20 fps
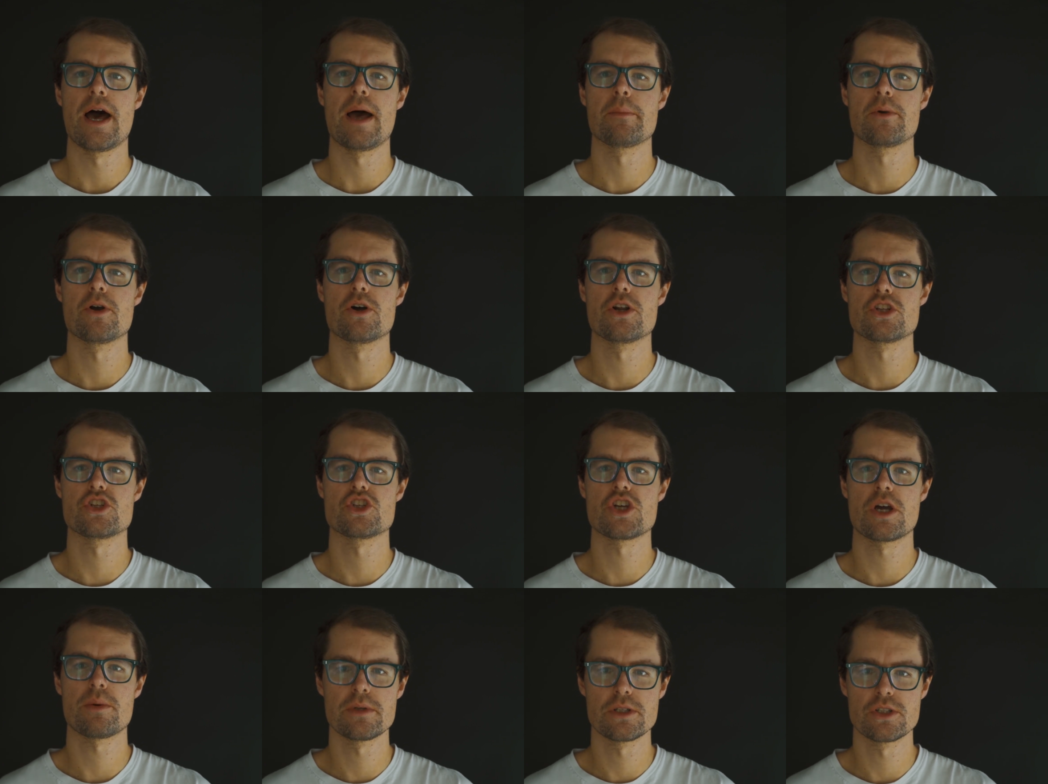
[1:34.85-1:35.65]
I'm gonna
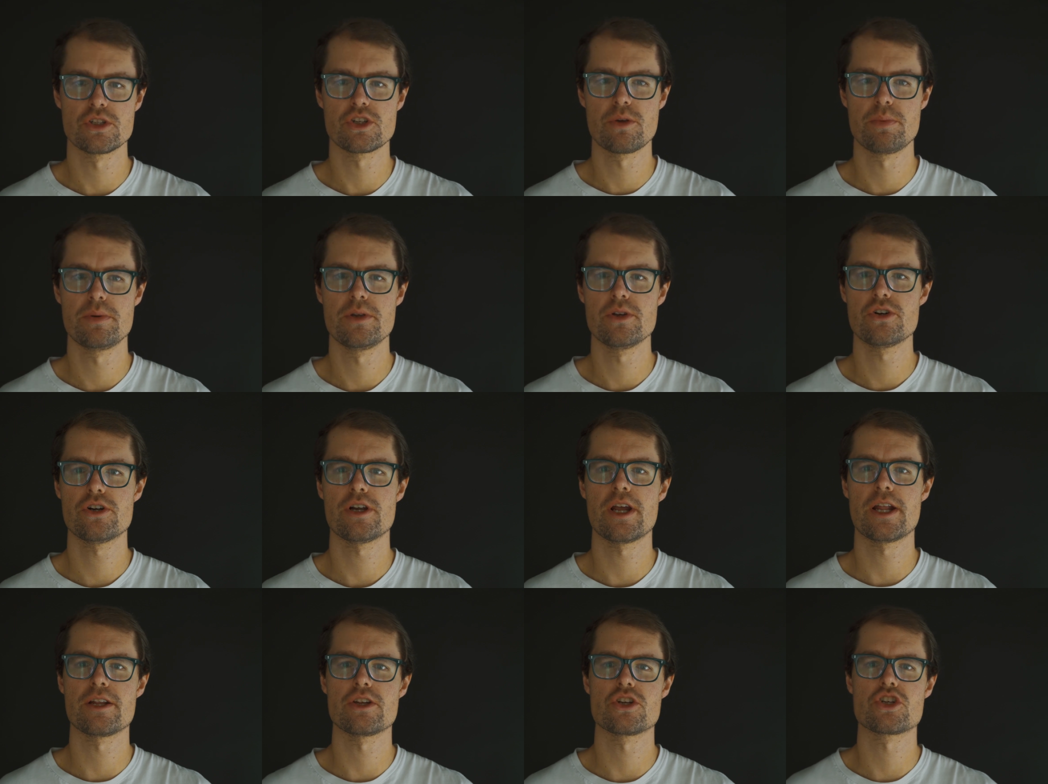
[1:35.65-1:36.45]
jump onto the
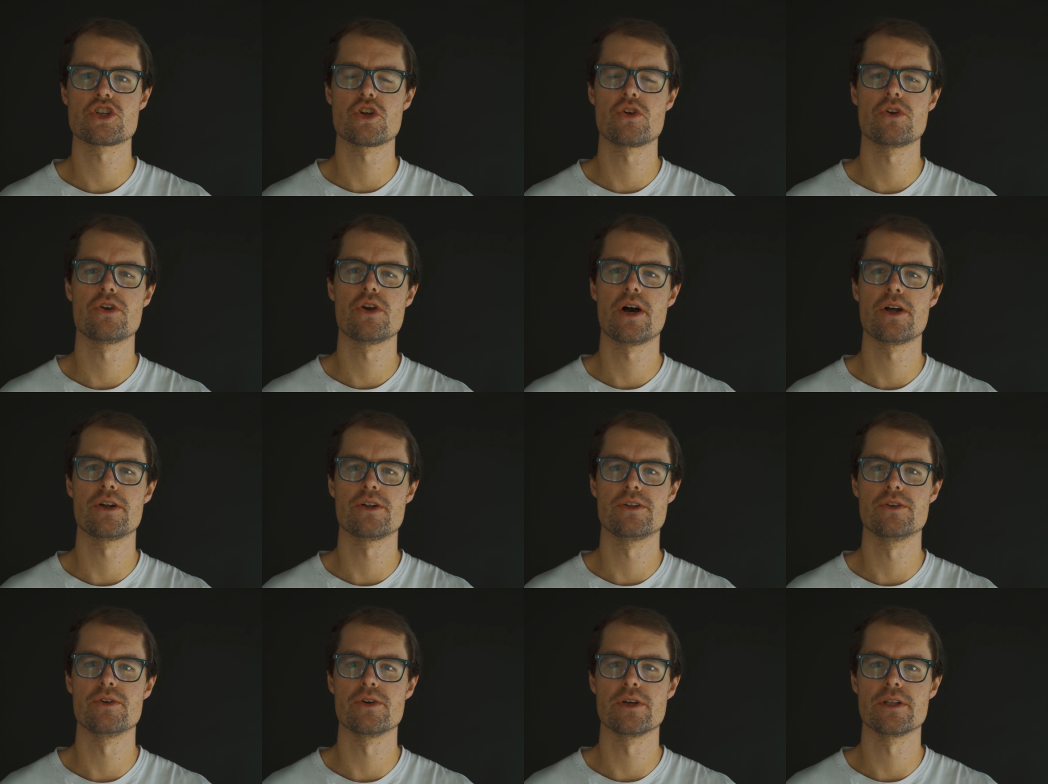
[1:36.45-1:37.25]
computer and I'll show you how
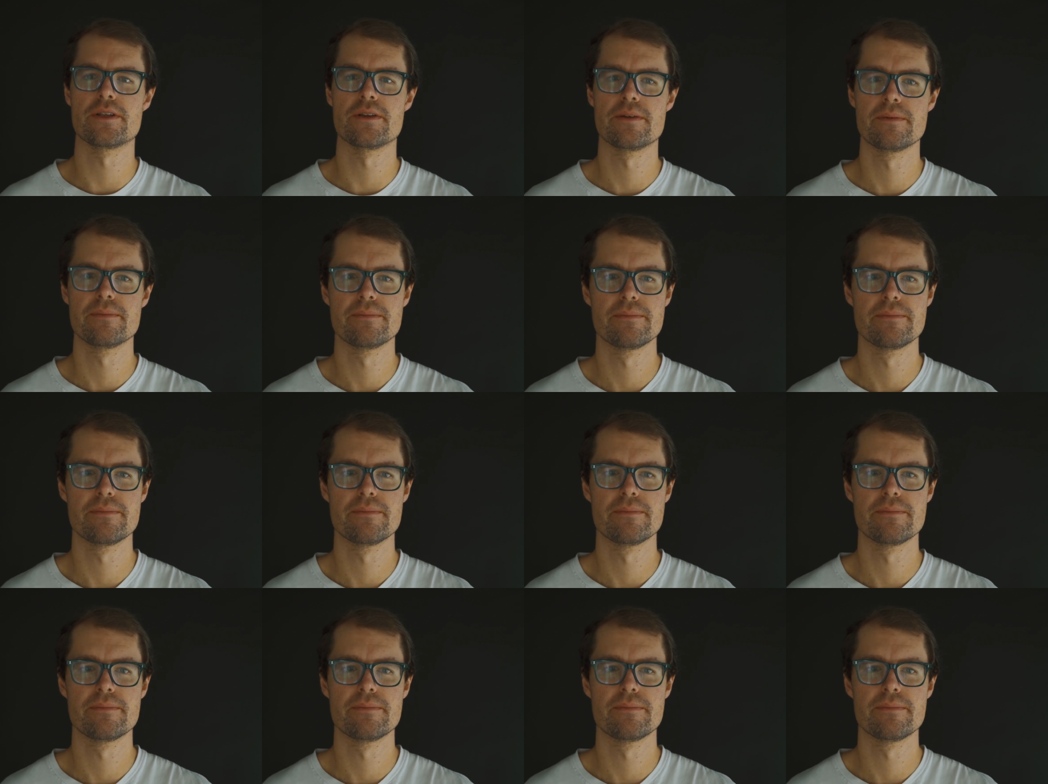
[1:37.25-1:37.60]
to do it.